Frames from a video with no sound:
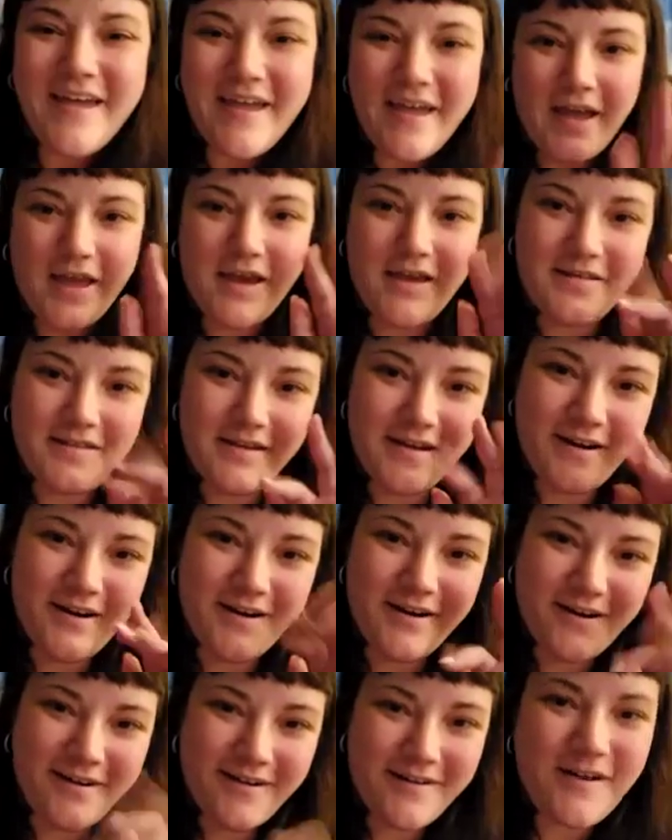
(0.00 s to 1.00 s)
Hey
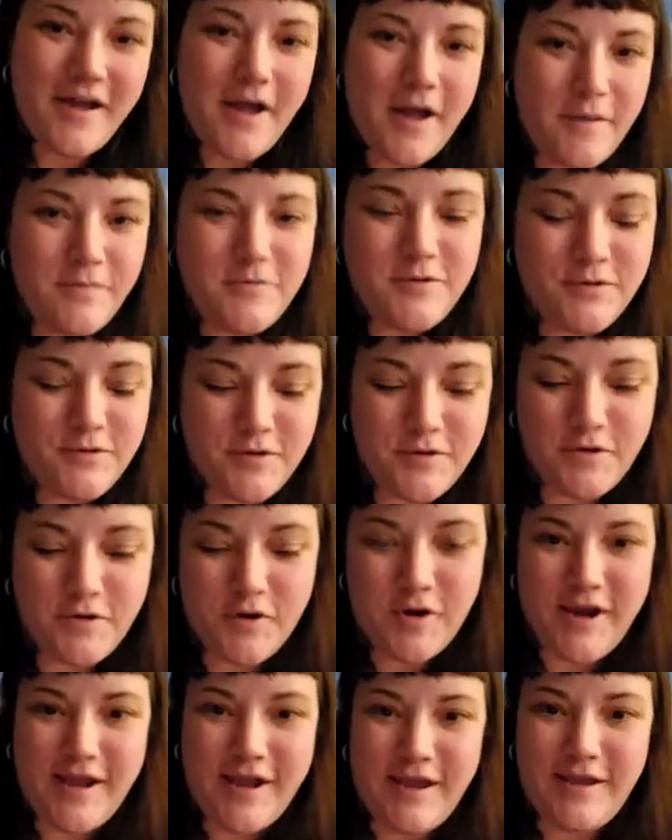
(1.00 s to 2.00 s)
there, I'm doing
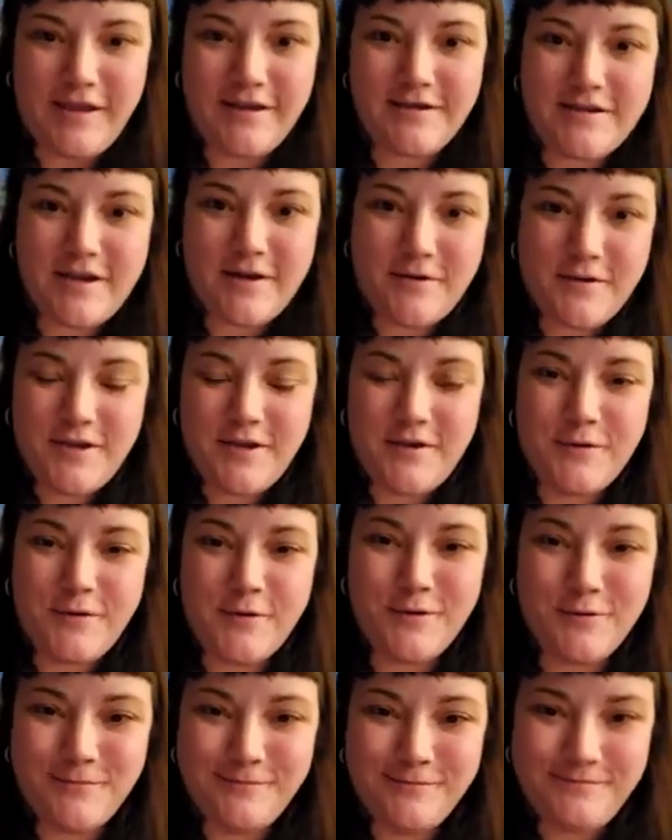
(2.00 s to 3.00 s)
great. How are
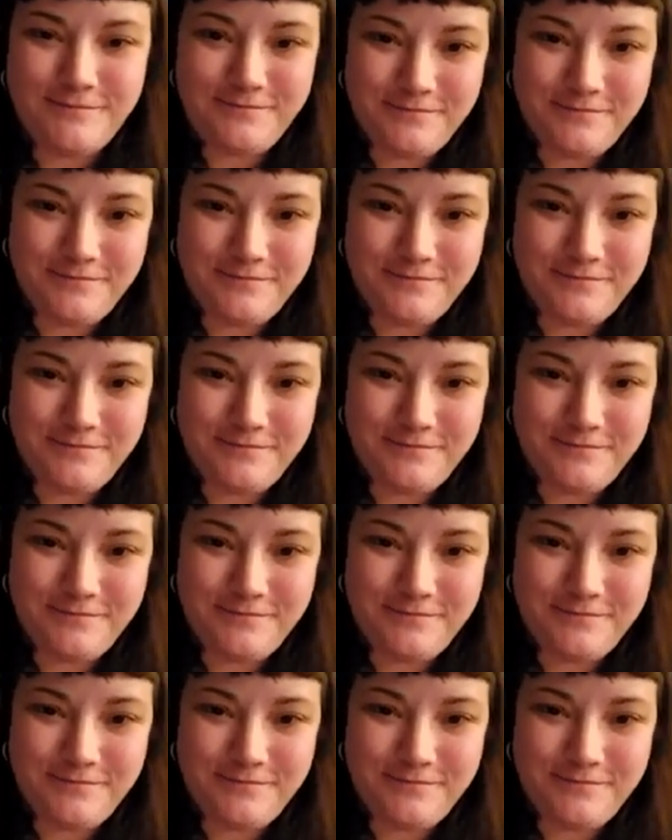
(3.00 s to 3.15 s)
you?